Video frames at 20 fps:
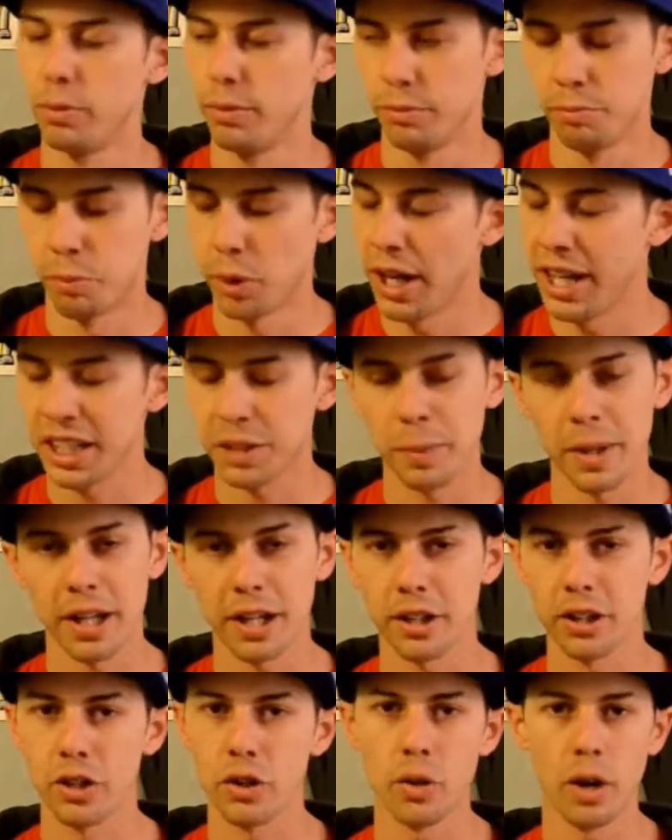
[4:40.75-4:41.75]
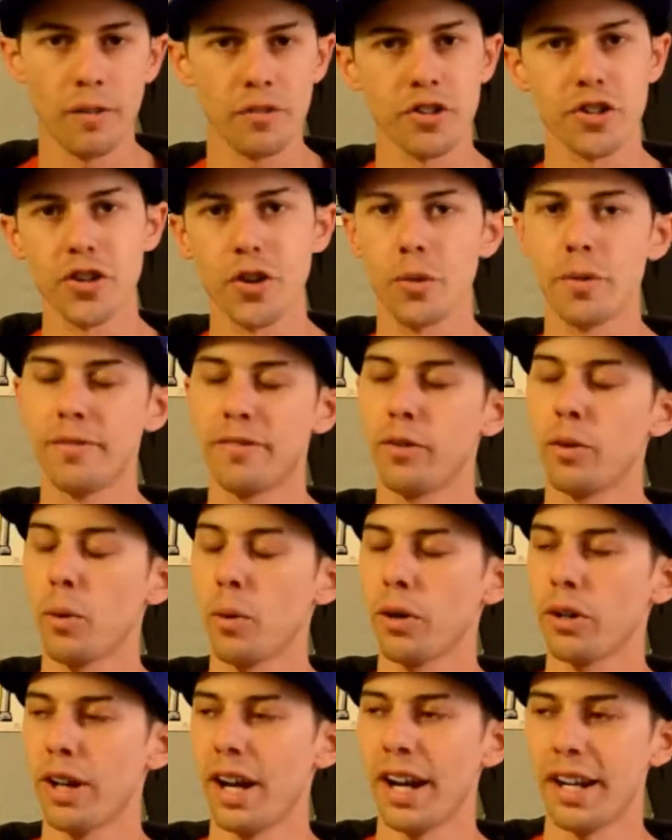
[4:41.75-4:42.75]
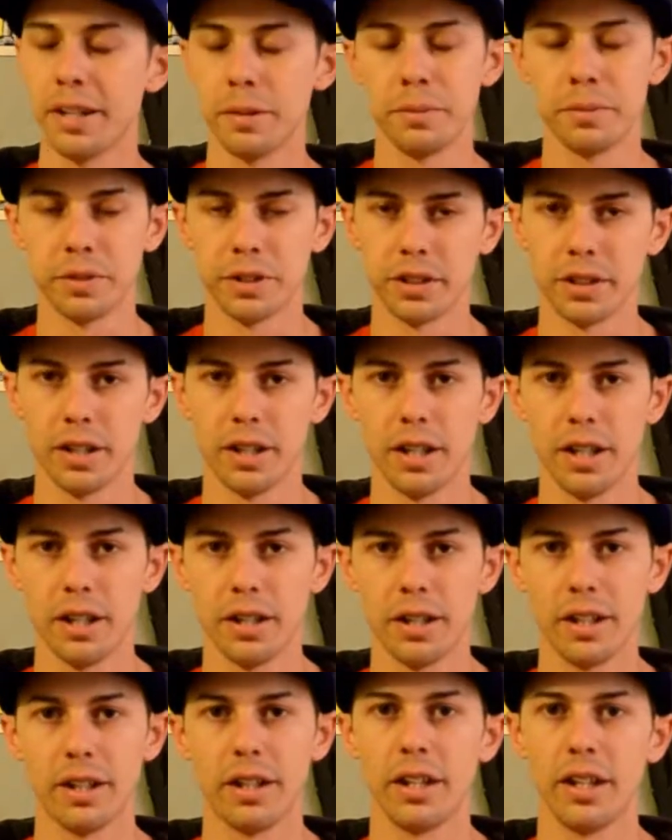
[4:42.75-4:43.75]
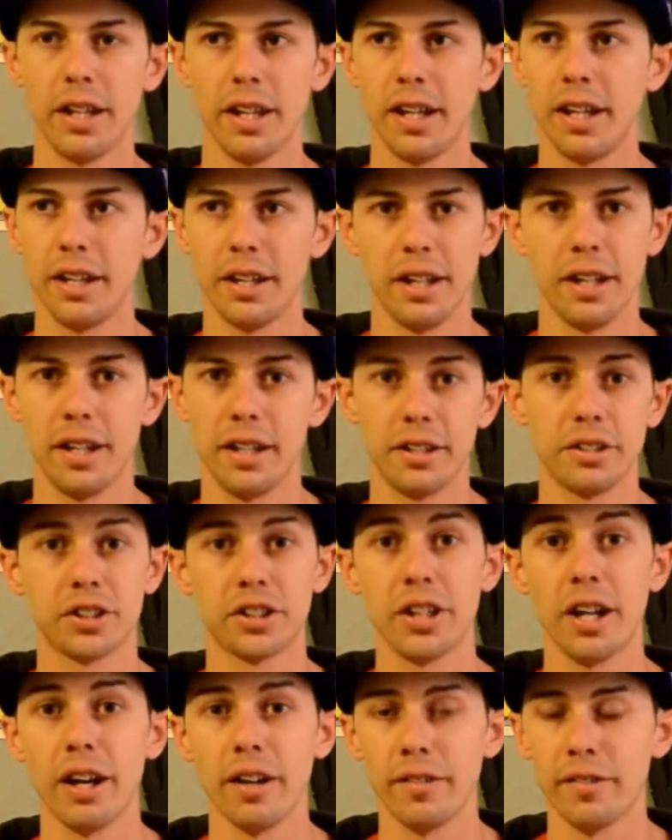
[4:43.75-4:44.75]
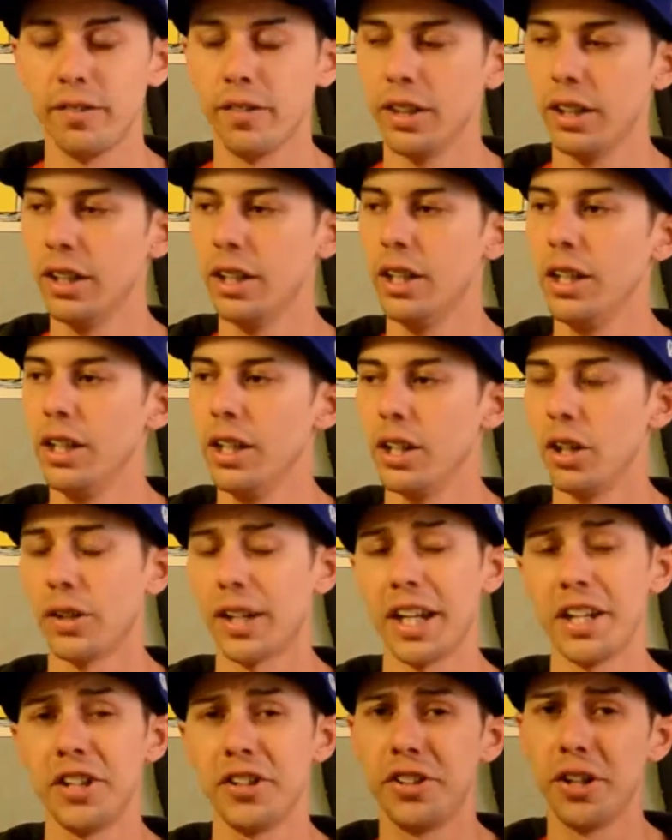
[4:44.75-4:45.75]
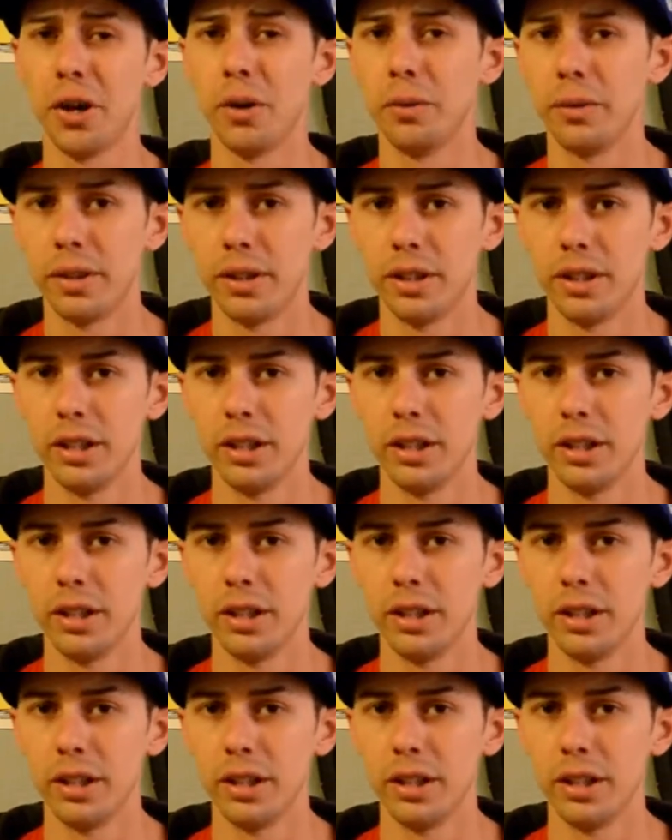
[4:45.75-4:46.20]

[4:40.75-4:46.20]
brand spanking new off the showroom floor items uh, uh, uh, and, and stuff. Okay, you don't.